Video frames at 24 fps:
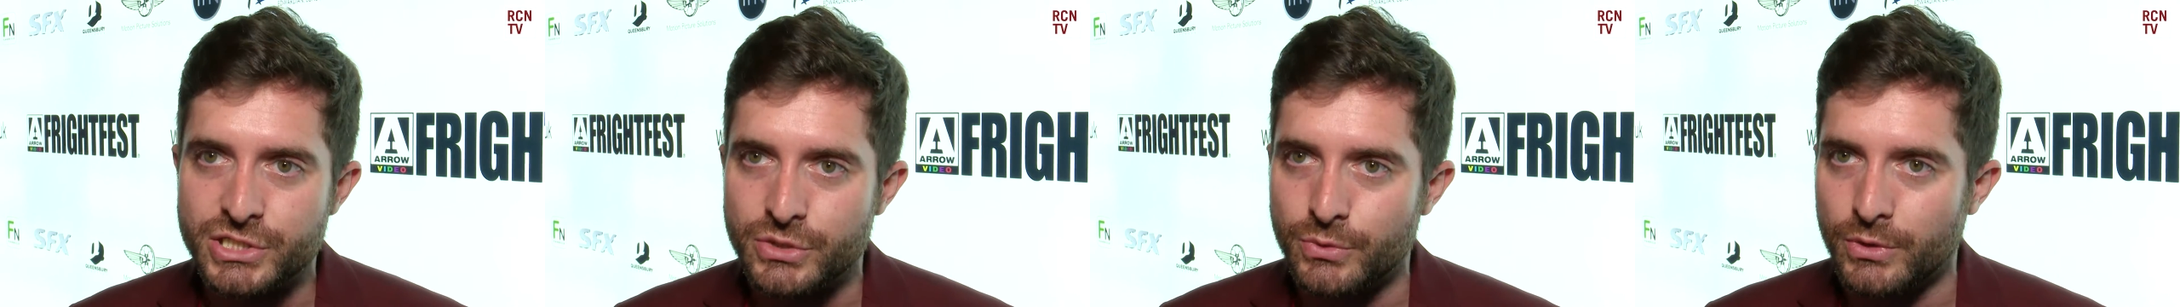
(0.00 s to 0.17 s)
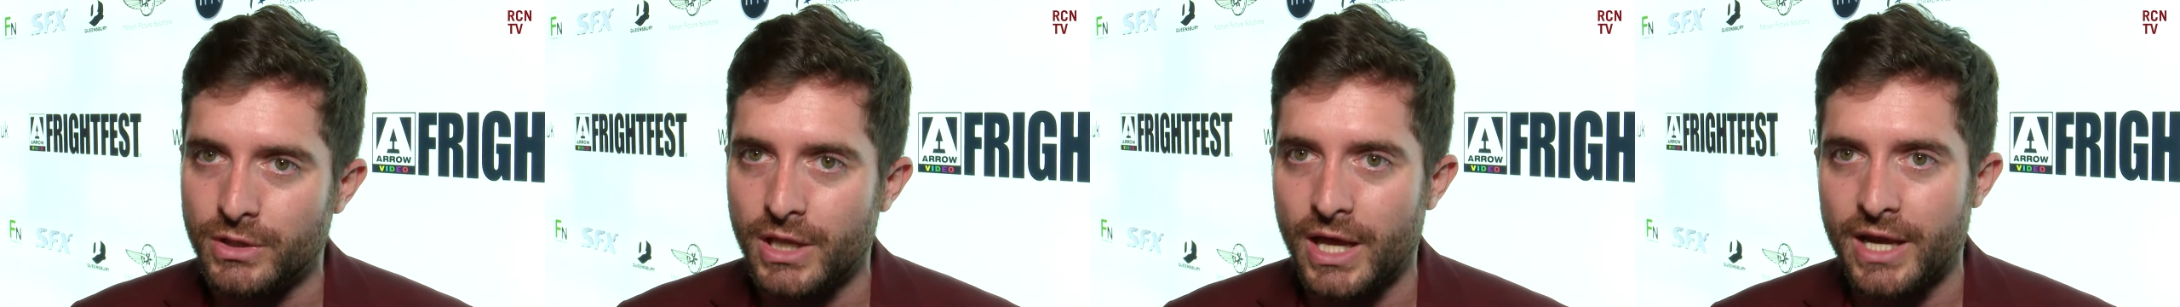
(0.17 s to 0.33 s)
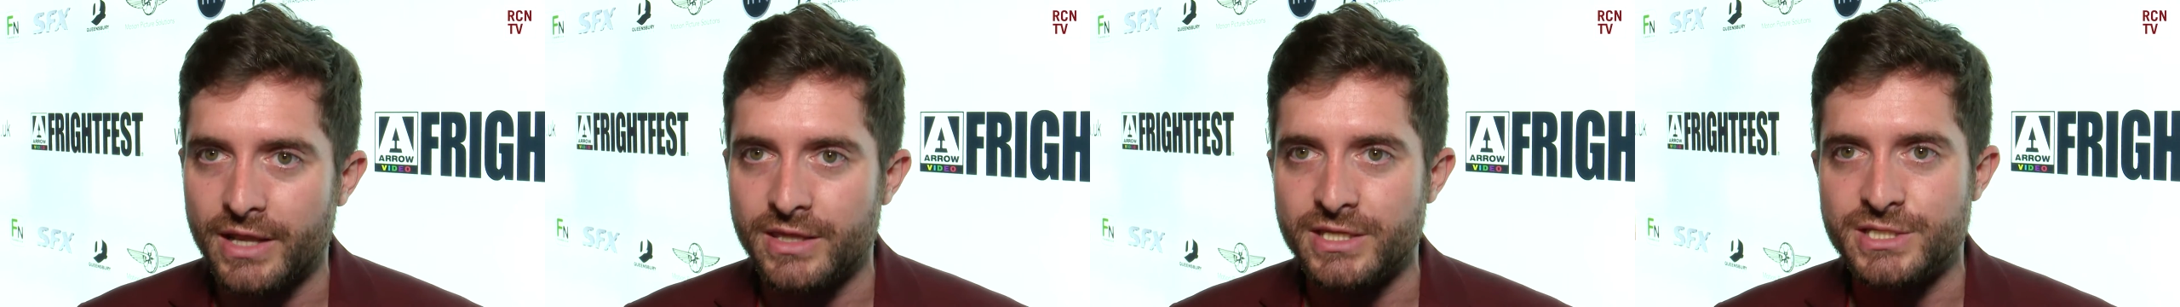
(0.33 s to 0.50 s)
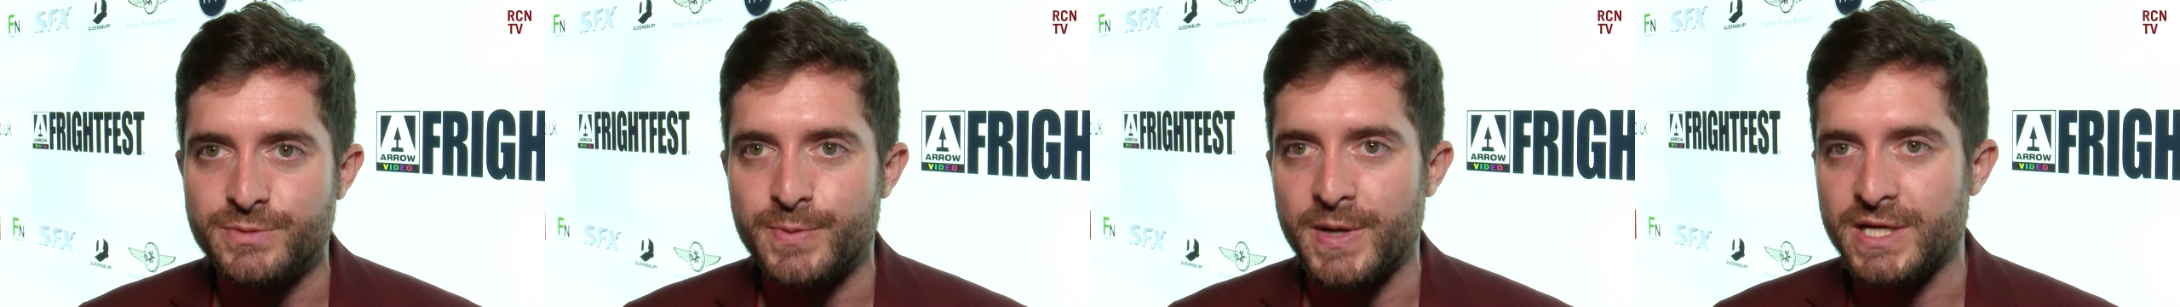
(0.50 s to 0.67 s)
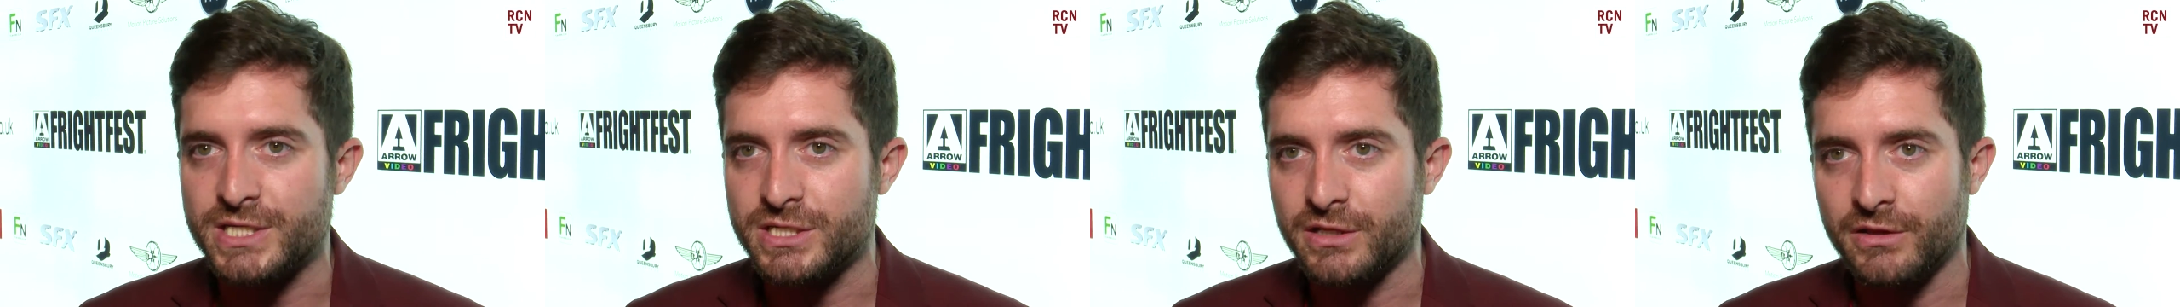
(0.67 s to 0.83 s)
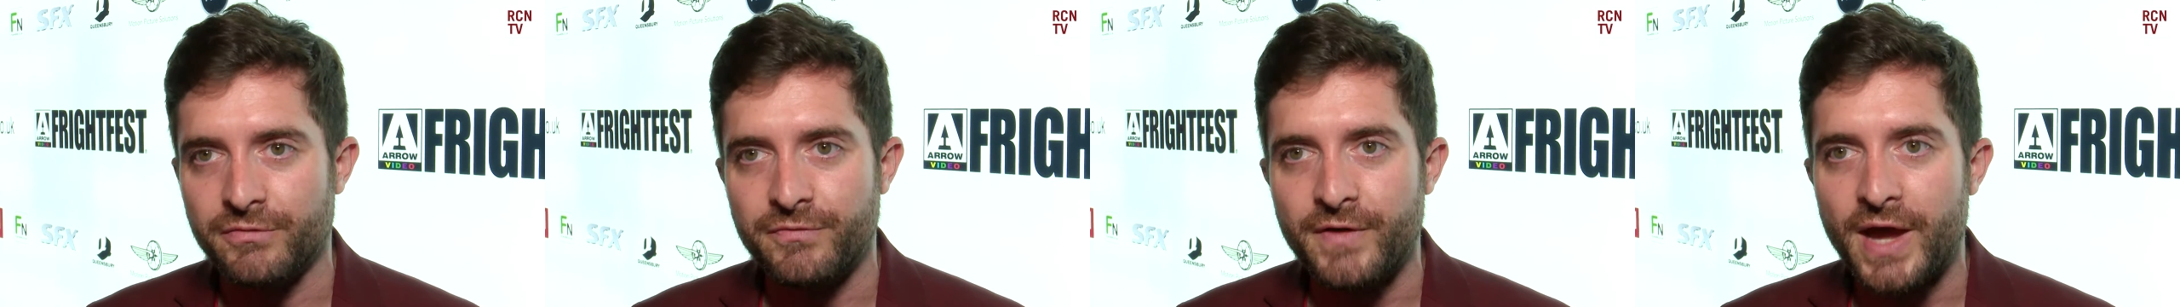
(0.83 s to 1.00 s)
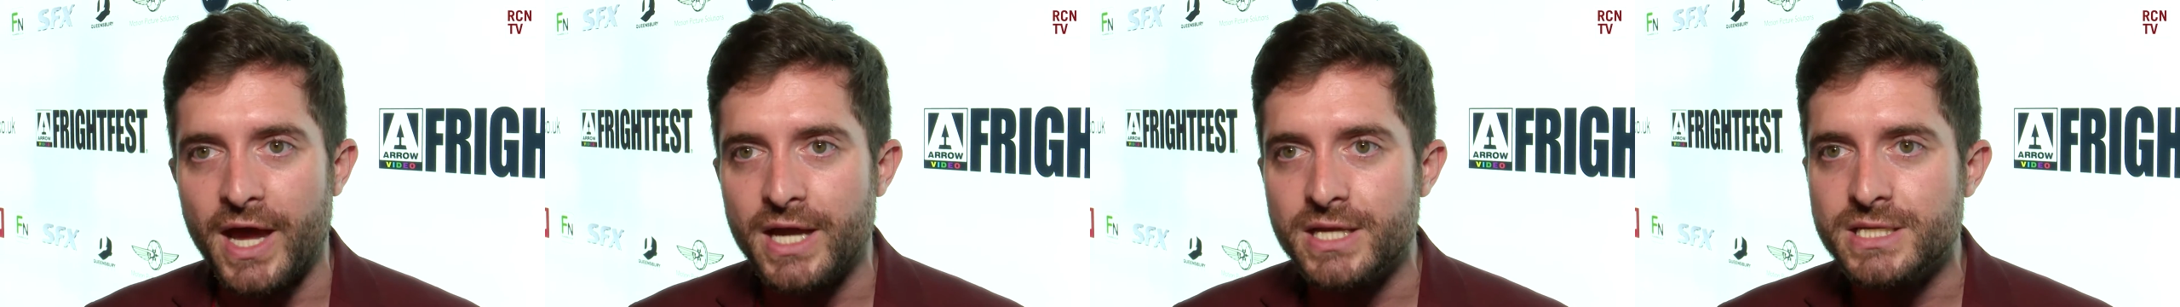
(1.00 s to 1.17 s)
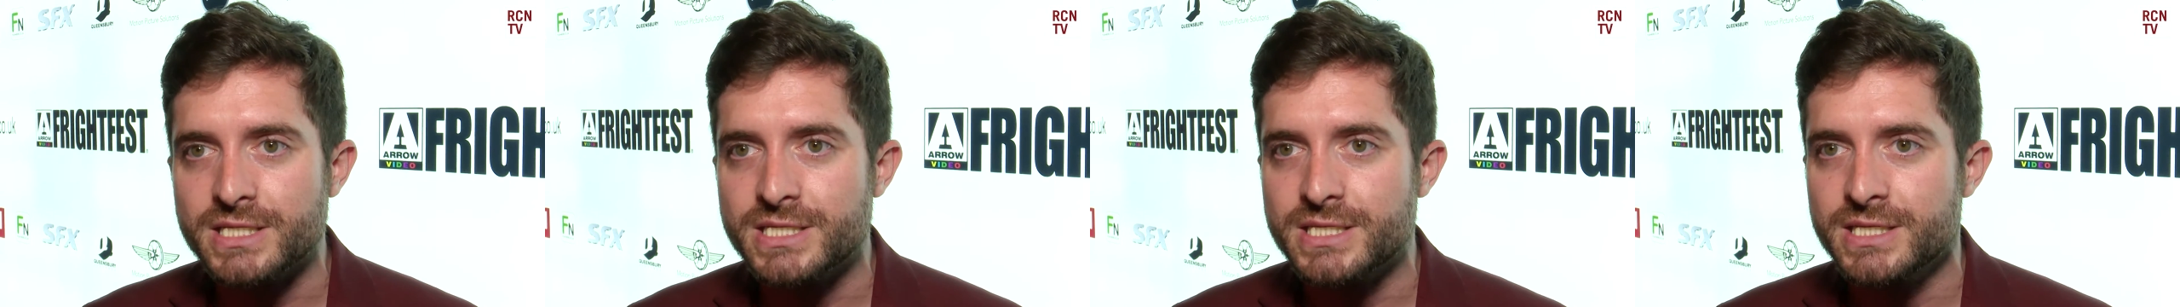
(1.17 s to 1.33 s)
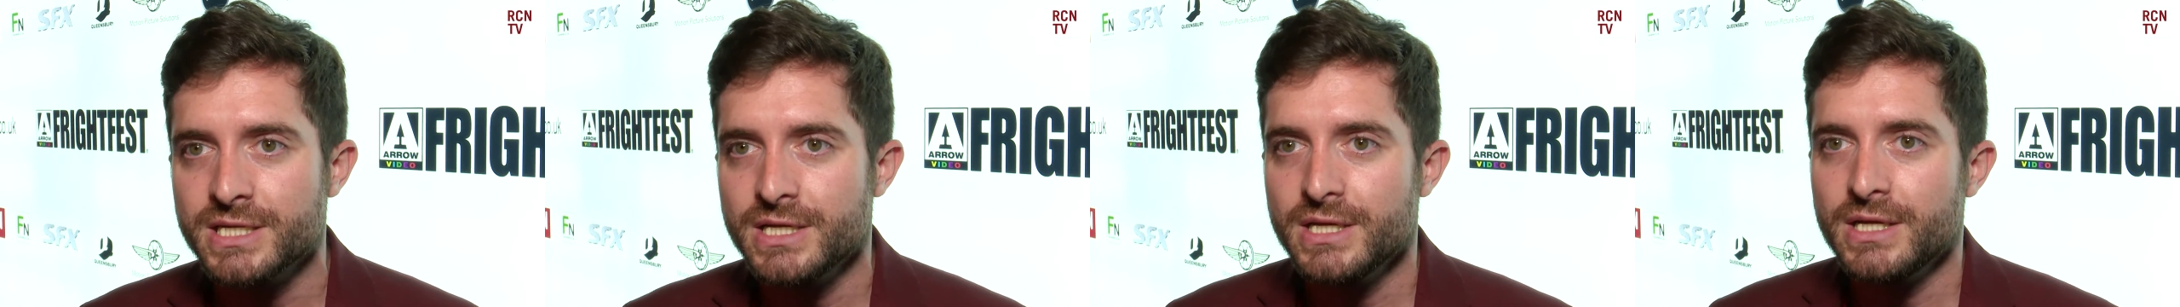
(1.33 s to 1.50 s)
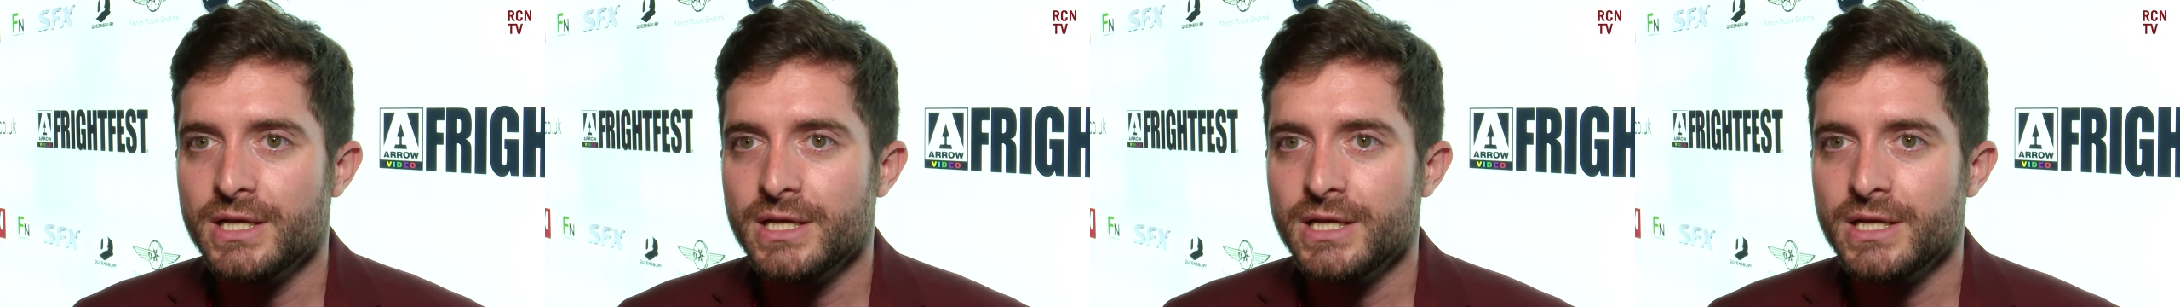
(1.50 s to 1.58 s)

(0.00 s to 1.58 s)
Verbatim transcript: do a lot of the special effects.